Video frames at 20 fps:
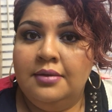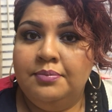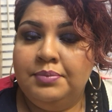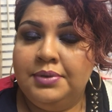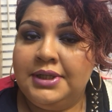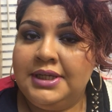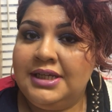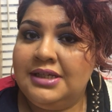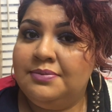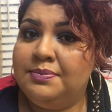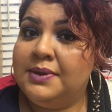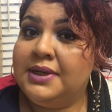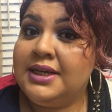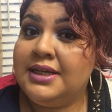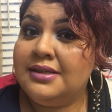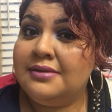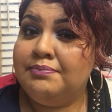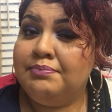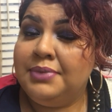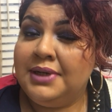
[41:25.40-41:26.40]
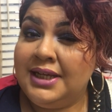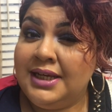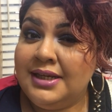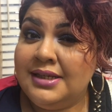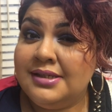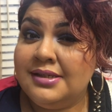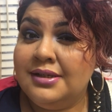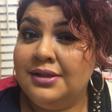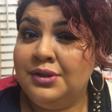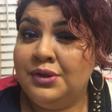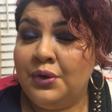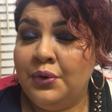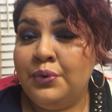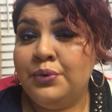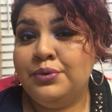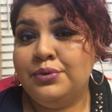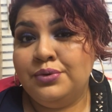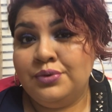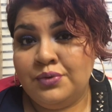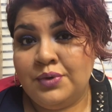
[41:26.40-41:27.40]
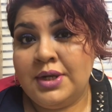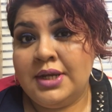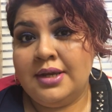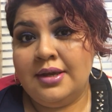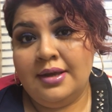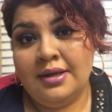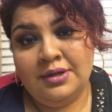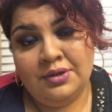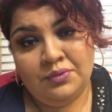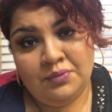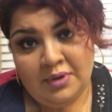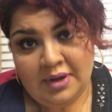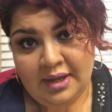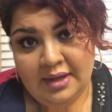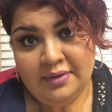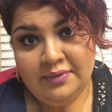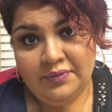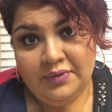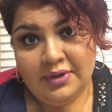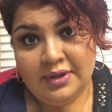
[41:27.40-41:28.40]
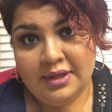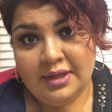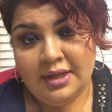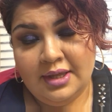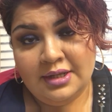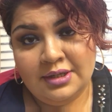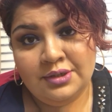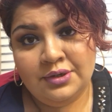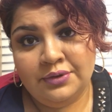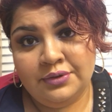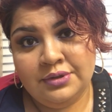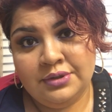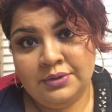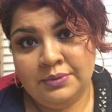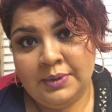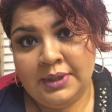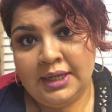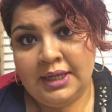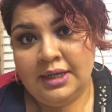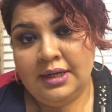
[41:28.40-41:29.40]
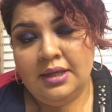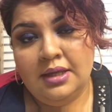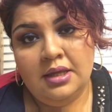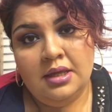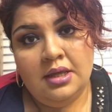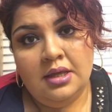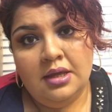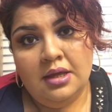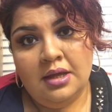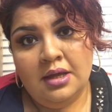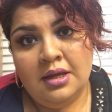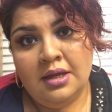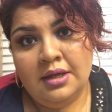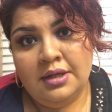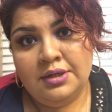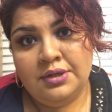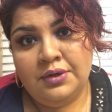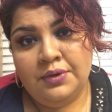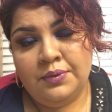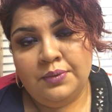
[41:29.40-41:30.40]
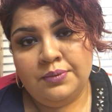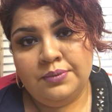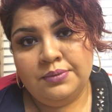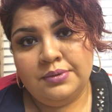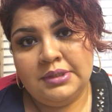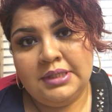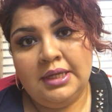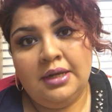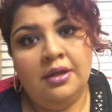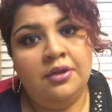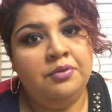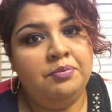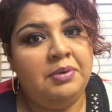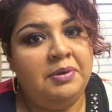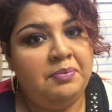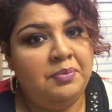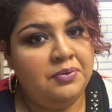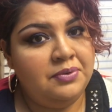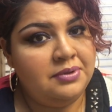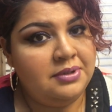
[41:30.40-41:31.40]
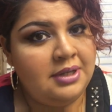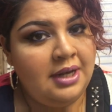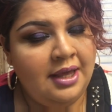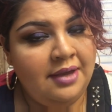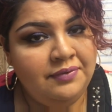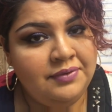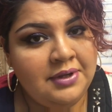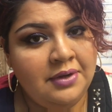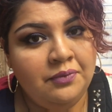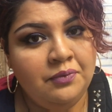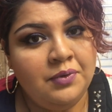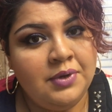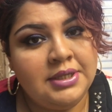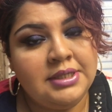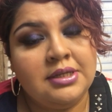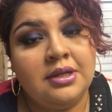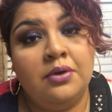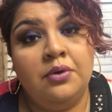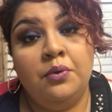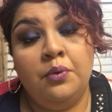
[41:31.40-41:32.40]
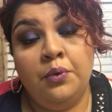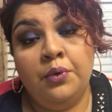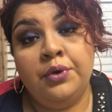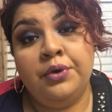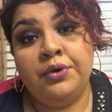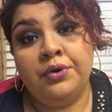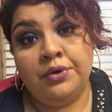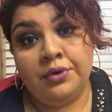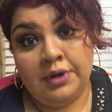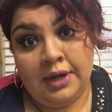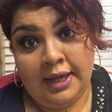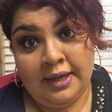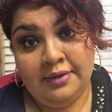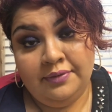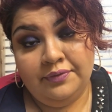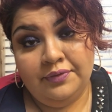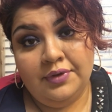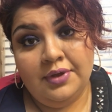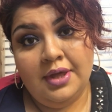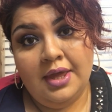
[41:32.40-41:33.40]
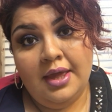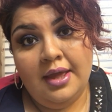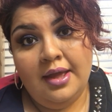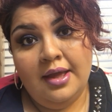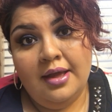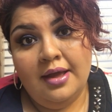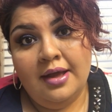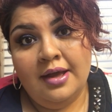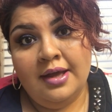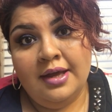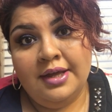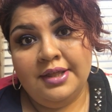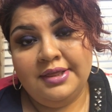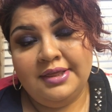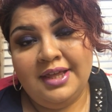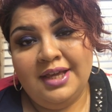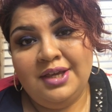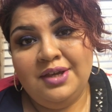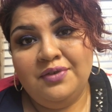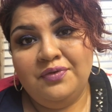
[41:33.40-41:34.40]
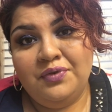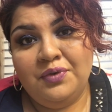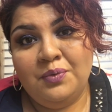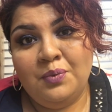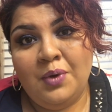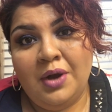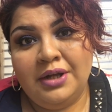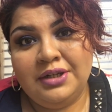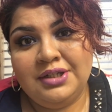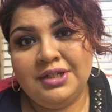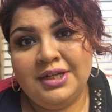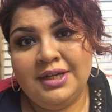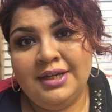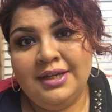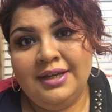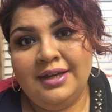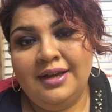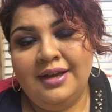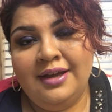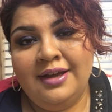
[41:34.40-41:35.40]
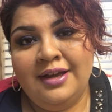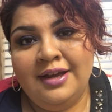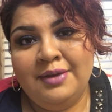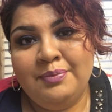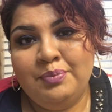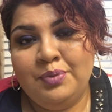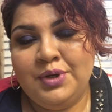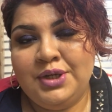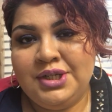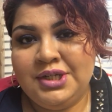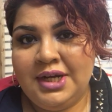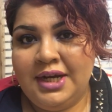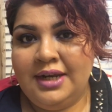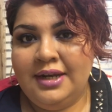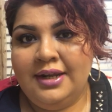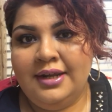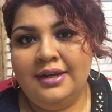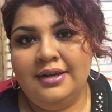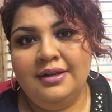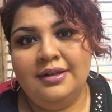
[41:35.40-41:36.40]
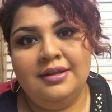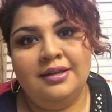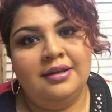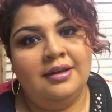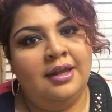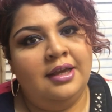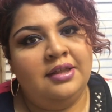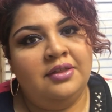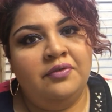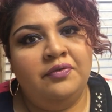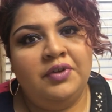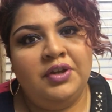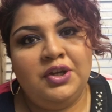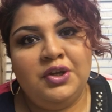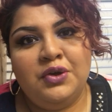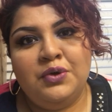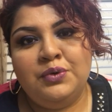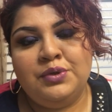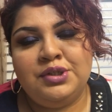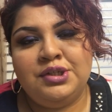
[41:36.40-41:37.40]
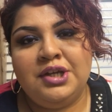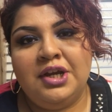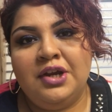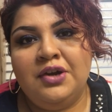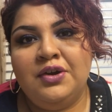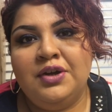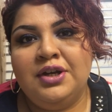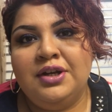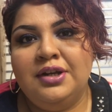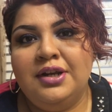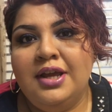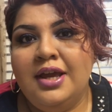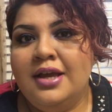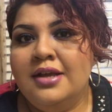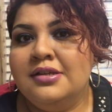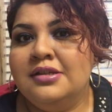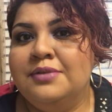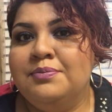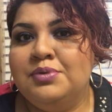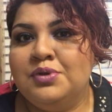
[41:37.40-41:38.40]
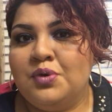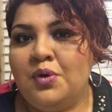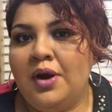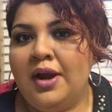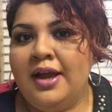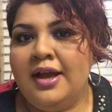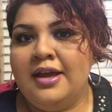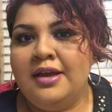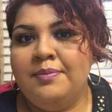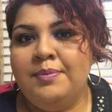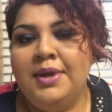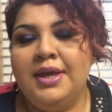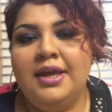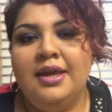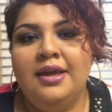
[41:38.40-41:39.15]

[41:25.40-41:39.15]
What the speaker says: Please, please, please don't drink and drive. Don't do it. Don't set other people's lives at risk or your life. Thank you for watching. I appreciate it. Like the video, share it, subscribe.